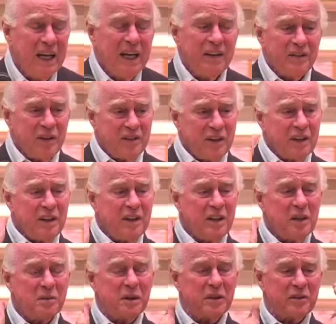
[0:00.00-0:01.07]
If there's anything
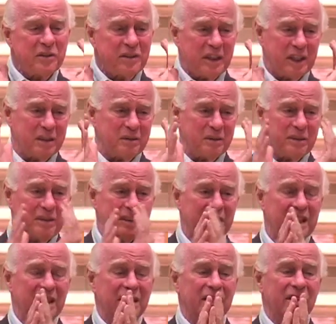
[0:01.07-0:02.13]
about
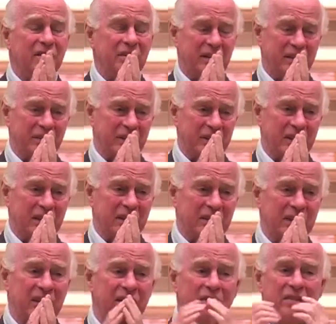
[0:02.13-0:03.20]
celibacy that is difficult,
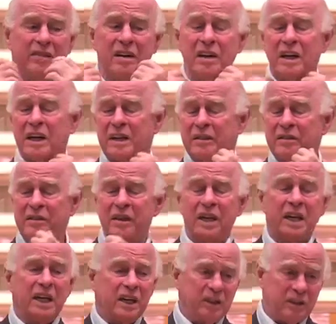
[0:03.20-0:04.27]
it is the lack
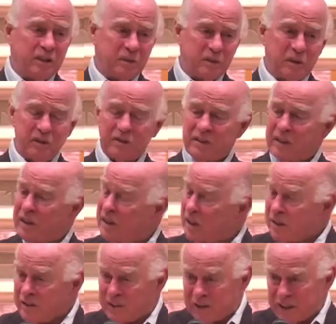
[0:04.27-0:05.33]
of intimacy,
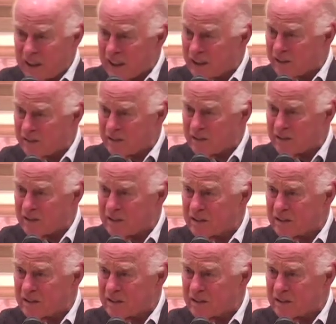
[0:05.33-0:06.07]
not sex.